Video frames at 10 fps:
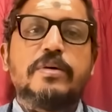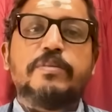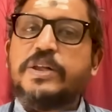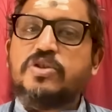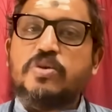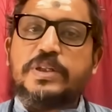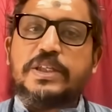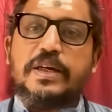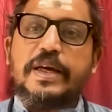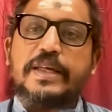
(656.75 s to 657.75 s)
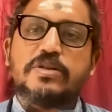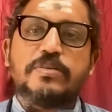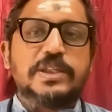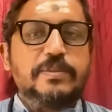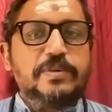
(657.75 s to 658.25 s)
Panchopachara has to
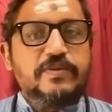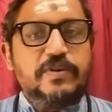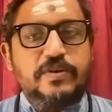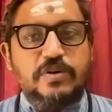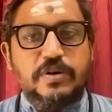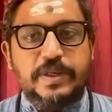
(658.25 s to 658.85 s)
be separate for Vatuka